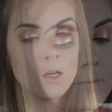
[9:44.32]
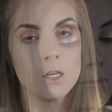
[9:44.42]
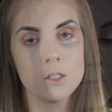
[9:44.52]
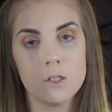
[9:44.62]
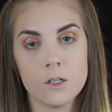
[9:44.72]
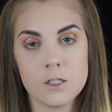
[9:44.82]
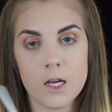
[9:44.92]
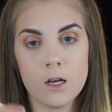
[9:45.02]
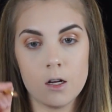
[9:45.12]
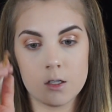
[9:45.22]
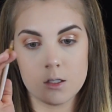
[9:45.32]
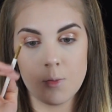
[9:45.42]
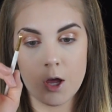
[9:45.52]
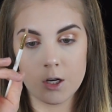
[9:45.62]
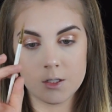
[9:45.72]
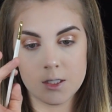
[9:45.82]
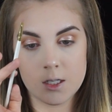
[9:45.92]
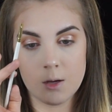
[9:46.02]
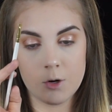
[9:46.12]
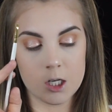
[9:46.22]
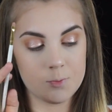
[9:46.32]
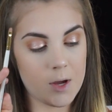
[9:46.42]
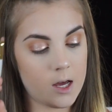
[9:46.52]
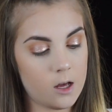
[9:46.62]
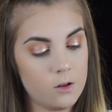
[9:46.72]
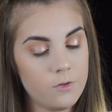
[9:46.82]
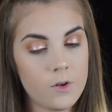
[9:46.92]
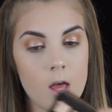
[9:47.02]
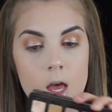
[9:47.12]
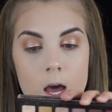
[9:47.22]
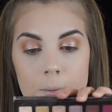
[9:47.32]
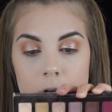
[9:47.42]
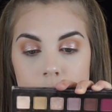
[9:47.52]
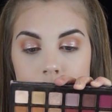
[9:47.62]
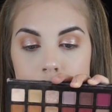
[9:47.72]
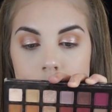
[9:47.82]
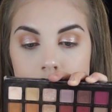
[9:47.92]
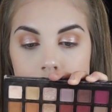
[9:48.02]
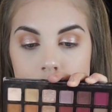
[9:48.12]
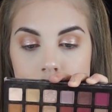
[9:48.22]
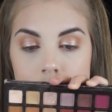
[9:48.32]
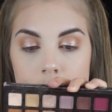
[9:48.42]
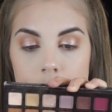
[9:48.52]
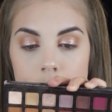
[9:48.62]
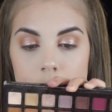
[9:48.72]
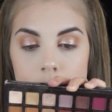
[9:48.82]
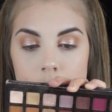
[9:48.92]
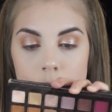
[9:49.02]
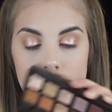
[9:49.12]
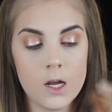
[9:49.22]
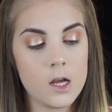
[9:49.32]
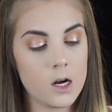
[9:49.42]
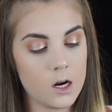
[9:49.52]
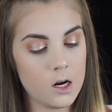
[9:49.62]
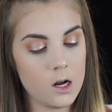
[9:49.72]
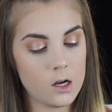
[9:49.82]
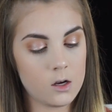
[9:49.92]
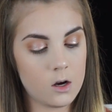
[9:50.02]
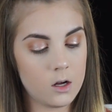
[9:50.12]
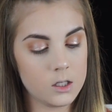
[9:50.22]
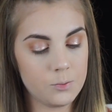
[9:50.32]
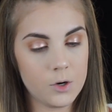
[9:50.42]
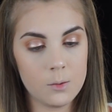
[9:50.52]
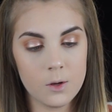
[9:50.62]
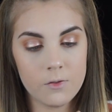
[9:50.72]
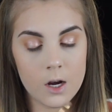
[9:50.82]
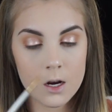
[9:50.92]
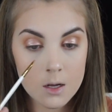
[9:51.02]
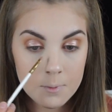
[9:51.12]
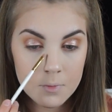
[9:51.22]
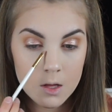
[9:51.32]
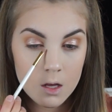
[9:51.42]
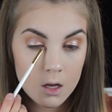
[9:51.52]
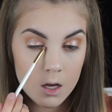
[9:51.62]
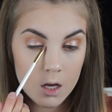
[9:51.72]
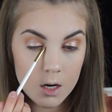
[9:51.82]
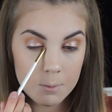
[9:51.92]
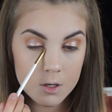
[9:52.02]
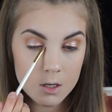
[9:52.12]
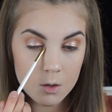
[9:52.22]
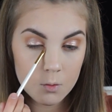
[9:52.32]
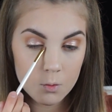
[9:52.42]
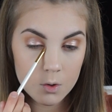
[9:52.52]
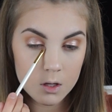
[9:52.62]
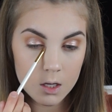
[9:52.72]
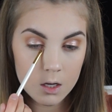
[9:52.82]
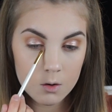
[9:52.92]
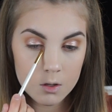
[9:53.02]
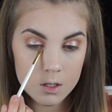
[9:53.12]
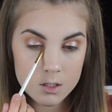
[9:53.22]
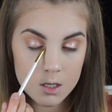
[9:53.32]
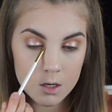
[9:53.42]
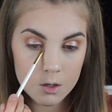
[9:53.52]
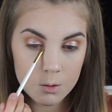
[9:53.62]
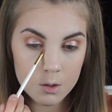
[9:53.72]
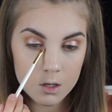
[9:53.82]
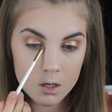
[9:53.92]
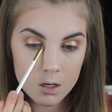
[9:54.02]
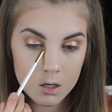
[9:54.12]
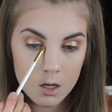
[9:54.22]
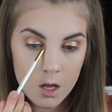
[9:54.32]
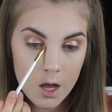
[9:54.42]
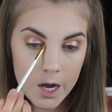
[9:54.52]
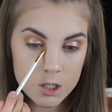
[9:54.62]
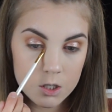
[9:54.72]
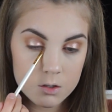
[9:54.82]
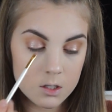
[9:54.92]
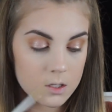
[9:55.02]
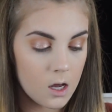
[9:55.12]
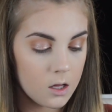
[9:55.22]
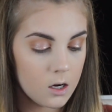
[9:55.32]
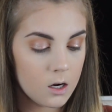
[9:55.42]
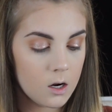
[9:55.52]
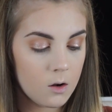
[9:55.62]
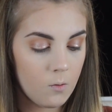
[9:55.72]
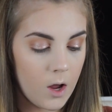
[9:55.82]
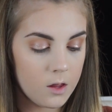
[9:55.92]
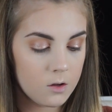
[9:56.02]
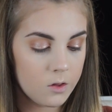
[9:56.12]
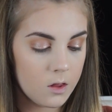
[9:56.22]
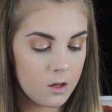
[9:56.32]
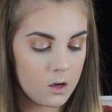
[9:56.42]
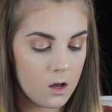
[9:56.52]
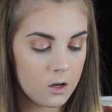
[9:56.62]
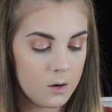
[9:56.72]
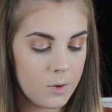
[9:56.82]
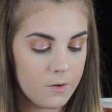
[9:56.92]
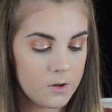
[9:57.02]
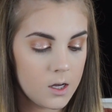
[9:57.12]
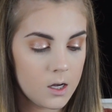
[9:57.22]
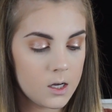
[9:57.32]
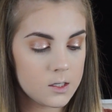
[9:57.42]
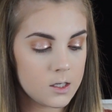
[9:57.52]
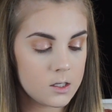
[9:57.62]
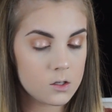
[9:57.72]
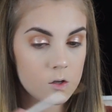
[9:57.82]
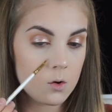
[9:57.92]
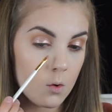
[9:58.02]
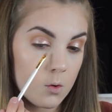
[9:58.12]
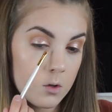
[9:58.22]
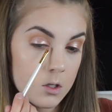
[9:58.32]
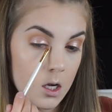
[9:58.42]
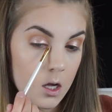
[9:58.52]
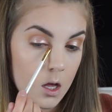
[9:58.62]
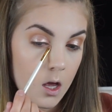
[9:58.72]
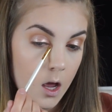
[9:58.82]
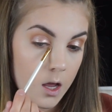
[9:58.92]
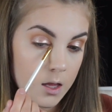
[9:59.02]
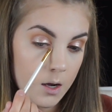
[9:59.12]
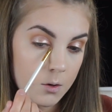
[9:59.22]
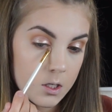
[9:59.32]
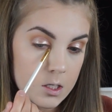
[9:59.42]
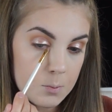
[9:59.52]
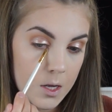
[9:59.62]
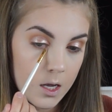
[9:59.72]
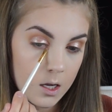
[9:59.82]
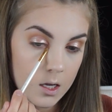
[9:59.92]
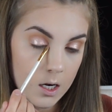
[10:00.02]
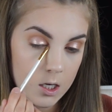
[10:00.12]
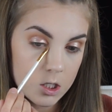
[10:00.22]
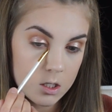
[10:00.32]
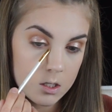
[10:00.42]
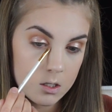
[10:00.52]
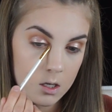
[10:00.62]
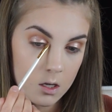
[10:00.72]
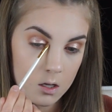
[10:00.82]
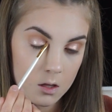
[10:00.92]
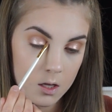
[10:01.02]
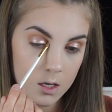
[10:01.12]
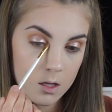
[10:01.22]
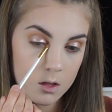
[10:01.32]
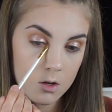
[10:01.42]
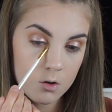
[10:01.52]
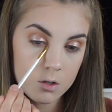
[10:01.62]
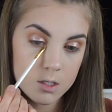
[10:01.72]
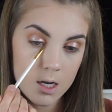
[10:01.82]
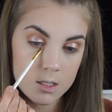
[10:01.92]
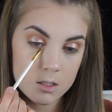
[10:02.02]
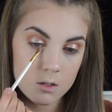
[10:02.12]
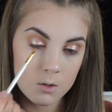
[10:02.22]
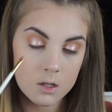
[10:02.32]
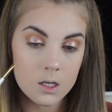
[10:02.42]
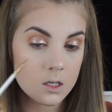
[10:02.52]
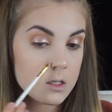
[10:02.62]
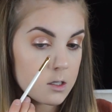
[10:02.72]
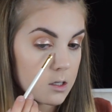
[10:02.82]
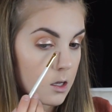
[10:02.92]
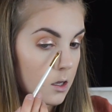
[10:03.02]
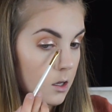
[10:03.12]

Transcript: So now taking a smaller detail brush by e.l.f., I'm going to jump into this shade right here called Primavera. And I'm going to really go in this inner corner. I chose this color rather than the color above it because it's gold. And that one is pink, and I just think that the gold ties in with this